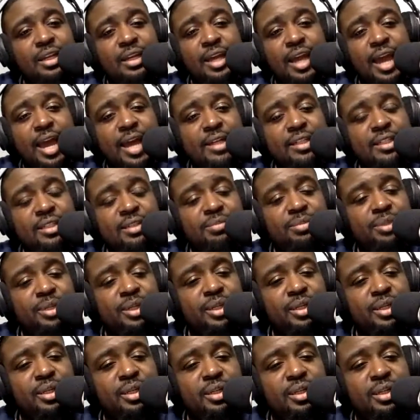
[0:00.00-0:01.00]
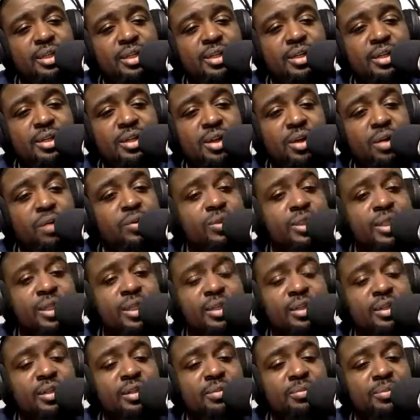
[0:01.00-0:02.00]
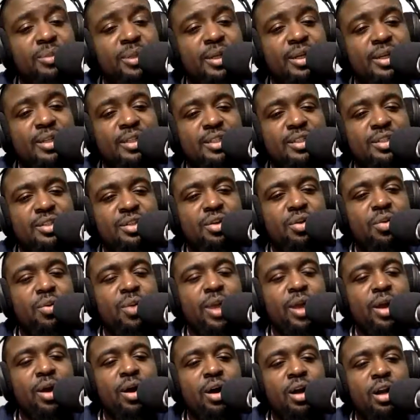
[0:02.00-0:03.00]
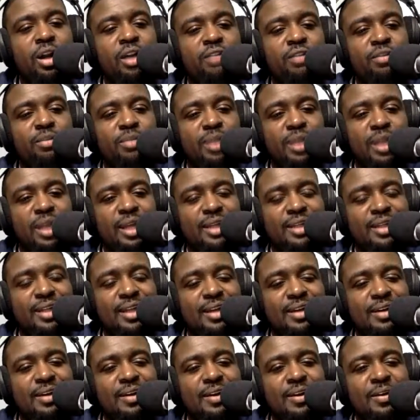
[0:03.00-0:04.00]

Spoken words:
has to be coaching because there's no way all of them are like that.